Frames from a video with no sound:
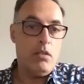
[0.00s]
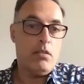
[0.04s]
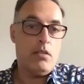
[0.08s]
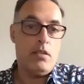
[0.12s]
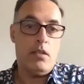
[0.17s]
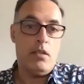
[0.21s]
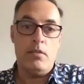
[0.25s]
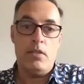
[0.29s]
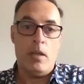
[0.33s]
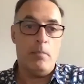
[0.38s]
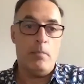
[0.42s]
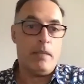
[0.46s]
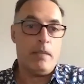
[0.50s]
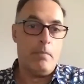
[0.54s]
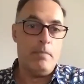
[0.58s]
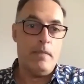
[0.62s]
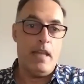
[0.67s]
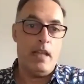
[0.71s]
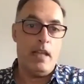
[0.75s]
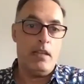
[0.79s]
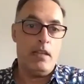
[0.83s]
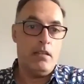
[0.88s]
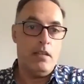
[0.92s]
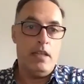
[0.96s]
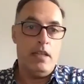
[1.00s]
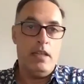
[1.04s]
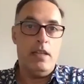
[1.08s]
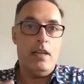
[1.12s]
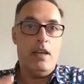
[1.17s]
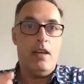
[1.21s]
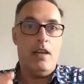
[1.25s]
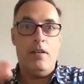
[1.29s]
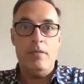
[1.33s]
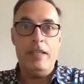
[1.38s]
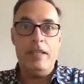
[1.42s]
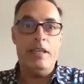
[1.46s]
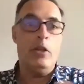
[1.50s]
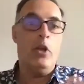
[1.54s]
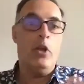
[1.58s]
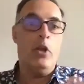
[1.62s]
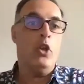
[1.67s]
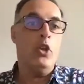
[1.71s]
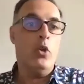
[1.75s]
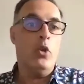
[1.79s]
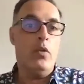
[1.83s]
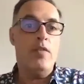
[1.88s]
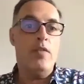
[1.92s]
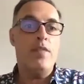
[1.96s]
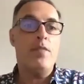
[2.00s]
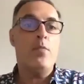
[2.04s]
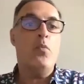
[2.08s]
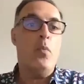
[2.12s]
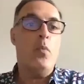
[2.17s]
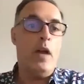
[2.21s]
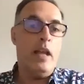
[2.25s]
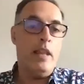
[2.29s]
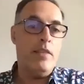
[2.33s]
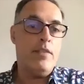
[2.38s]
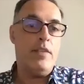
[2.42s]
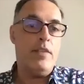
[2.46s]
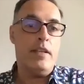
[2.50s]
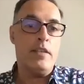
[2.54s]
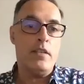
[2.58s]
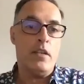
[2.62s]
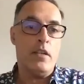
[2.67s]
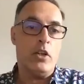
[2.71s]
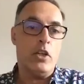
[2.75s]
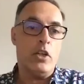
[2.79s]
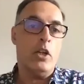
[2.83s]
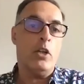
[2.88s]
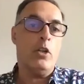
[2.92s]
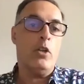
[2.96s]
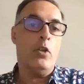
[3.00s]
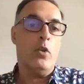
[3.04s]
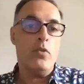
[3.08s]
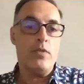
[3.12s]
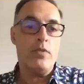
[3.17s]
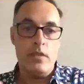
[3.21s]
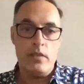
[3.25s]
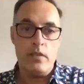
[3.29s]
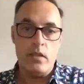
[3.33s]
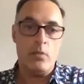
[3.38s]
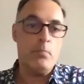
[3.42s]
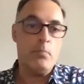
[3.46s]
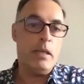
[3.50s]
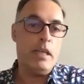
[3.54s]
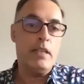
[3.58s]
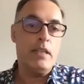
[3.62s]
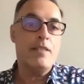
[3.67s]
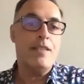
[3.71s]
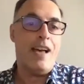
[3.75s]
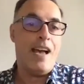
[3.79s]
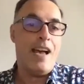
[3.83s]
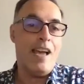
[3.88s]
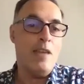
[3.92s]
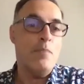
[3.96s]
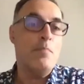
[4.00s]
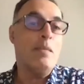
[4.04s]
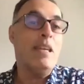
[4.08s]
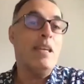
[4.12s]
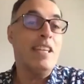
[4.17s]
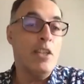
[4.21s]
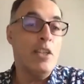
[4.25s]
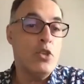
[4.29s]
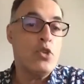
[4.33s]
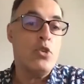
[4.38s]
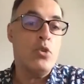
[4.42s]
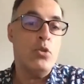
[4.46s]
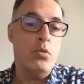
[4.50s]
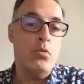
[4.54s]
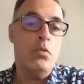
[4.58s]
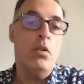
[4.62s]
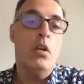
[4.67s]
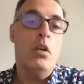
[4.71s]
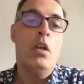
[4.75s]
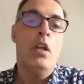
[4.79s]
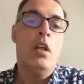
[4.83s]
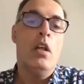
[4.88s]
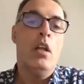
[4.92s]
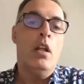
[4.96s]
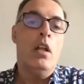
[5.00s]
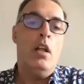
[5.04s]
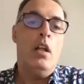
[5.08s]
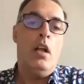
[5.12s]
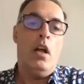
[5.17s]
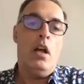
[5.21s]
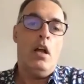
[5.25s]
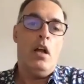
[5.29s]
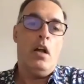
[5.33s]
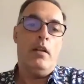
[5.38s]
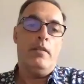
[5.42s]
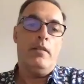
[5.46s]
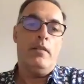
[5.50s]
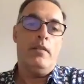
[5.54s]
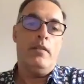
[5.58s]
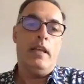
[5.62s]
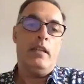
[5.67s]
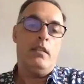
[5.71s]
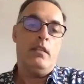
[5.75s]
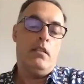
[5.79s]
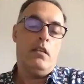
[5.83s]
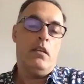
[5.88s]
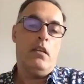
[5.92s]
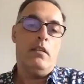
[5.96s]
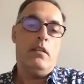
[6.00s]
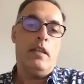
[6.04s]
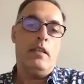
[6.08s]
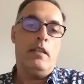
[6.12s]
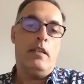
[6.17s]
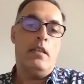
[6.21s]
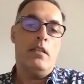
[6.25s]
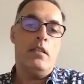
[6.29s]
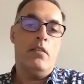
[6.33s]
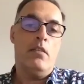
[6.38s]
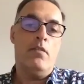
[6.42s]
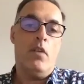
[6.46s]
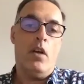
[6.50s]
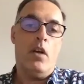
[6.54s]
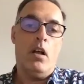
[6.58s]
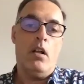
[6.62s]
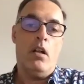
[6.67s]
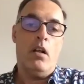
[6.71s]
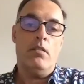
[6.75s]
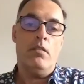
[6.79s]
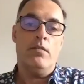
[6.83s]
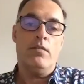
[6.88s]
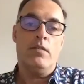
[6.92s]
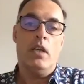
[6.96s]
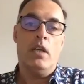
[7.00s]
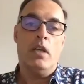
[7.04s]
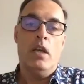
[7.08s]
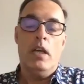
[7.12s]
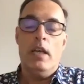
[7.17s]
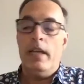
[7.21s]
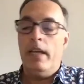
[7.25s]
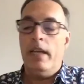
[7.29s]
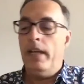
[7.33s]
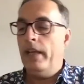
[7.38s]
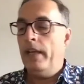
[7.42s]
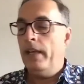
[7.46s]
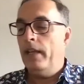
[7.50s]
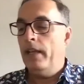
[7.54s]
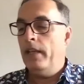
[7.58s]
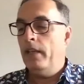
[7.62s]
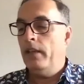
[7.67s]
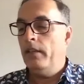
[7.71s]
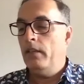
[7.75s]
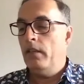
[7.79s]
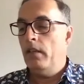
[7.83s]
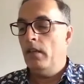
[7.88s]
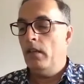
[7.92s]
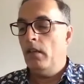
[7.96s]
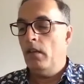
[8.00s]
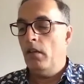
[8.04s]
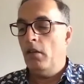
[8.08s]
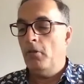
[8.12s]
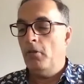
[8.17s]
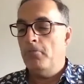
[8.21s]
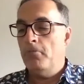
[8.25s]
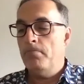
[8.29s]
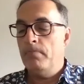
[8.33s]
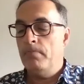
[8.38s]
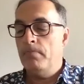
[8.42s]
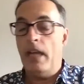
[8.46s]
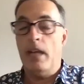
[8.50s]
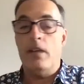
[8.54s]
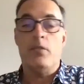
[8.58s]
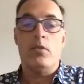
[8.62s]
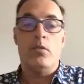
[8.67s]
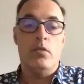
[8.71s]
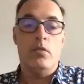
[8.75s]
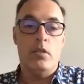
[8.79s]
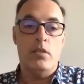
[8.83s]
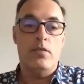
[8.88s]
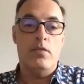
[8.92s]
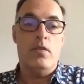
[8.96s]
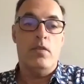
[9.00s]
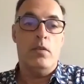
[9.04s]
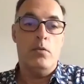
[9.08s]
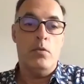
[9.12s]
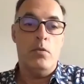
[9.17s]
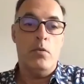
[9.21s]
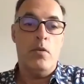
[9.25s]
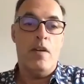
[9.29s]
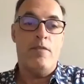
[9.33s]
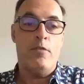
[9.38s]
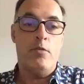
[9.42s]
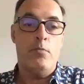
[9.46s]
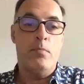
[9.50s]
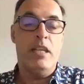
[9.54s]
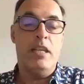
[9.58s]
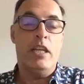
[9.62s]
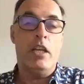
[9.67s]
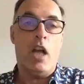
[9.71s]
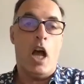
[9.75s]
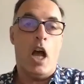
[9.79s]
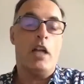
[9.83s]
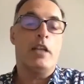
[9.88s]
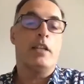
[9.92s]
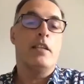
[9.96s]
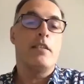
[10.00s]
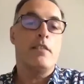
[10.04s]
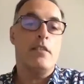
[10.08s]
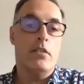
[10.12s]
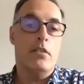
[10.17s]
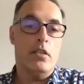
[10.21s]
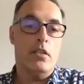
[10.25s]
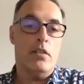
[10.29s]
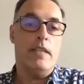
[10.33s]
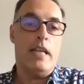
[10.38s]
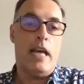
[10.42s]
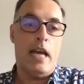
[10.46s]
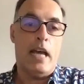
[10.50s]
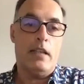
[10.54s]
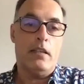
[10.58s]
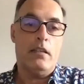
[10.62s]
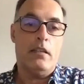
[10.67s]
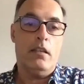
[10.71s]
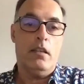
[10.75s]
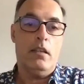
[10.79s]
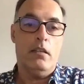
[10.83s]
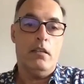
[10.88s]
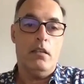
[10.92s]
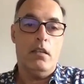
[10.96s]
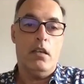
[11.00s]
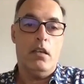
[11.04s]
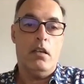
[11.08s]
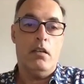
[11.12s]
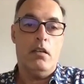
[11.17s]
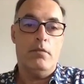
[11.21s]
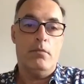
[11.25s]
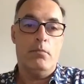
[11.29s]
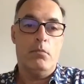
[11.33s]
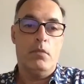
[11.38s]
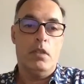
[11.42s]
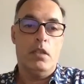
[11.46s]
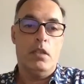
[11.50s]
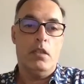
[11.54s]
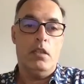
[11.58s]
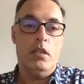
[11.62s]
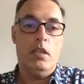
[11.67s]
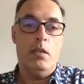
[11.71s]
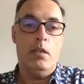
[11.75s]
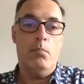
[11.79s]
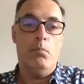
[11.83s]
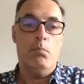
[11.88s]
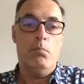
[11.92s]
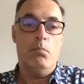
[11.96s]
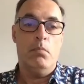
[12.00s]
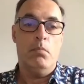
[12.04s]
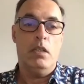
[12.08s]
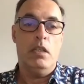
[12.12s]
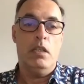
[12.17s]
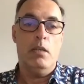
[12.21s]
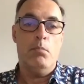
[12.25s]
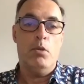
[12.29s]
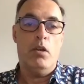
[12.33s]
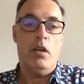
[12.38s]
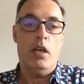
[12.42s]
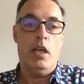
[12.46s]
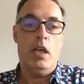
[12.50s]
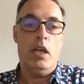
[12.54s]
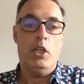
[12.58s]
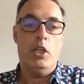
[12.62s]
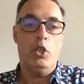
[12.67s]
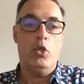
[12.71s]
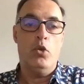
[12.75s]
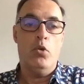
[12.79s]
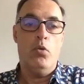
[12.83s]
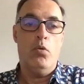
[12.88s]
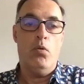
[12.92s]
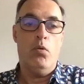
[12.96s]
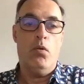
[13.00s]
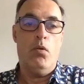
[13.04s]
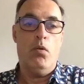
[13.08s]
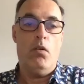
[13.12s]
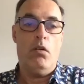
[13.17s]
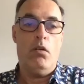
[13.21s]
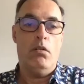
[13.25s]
So sometimes that they don't know when things are going to close. There's a big timing issue that is involved, and so you have to be cognizant of that and keep your head cool.